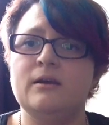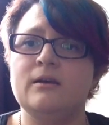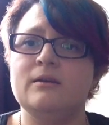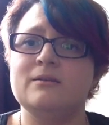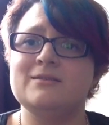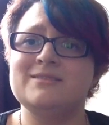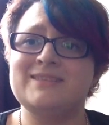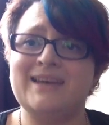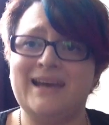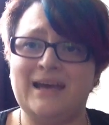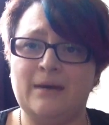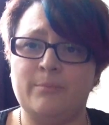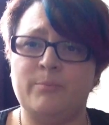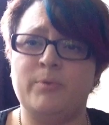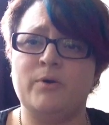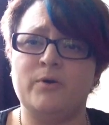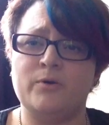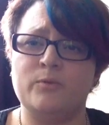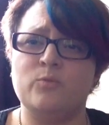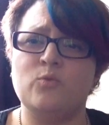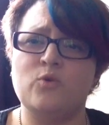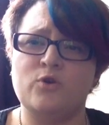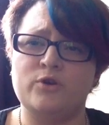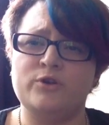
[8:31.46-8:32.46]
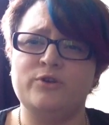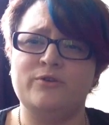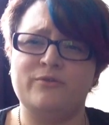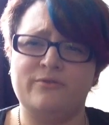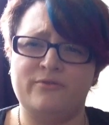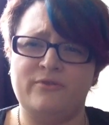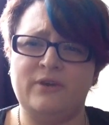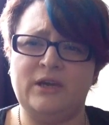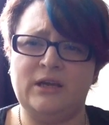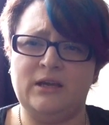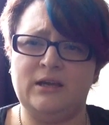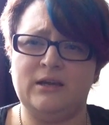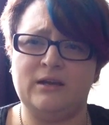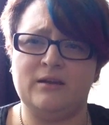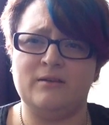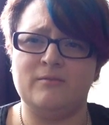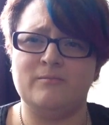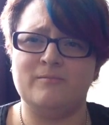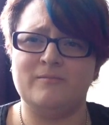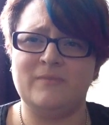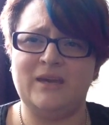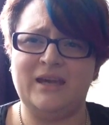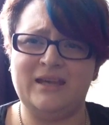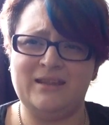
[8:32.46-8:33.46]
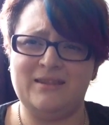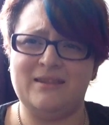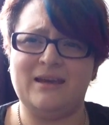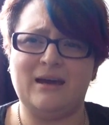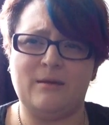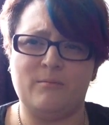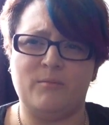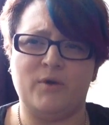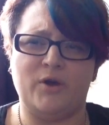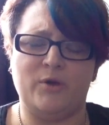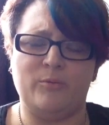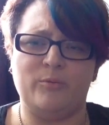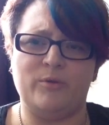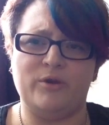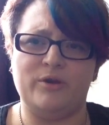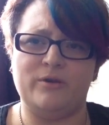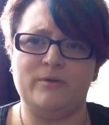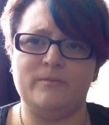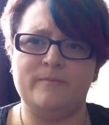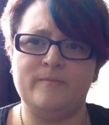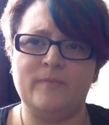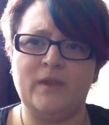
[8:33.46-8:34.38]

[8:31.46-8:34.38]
tap on what you're feeling in that moment.